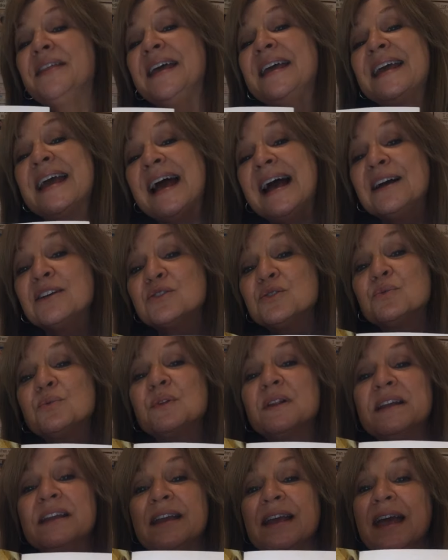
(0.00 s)
They
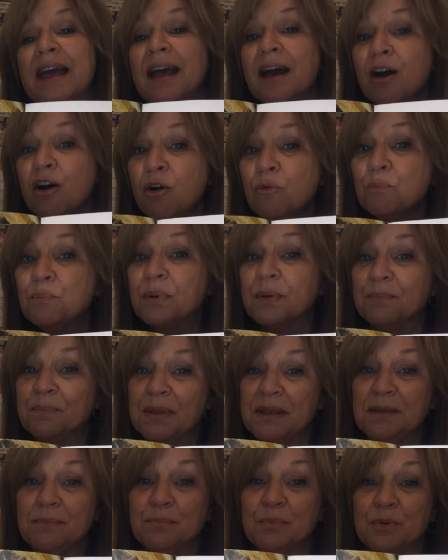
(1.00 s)
actually help
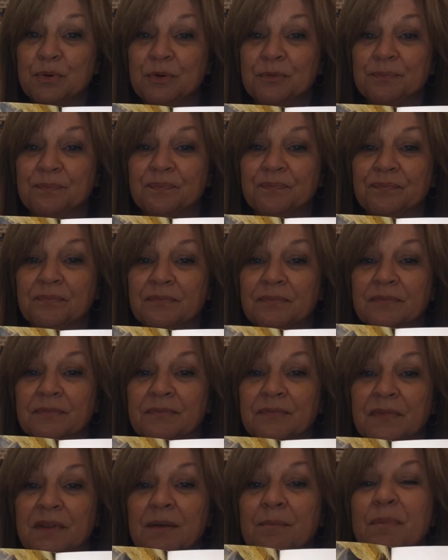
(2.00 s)
people
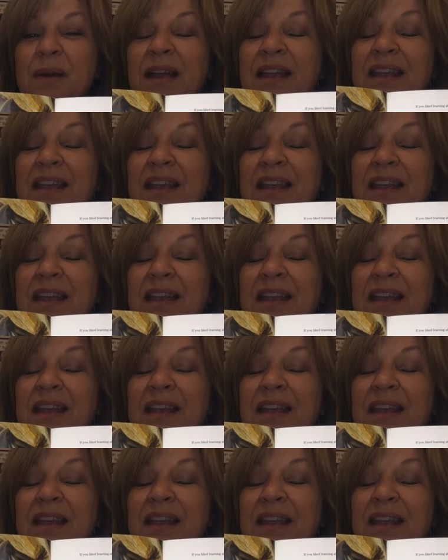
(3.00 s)
by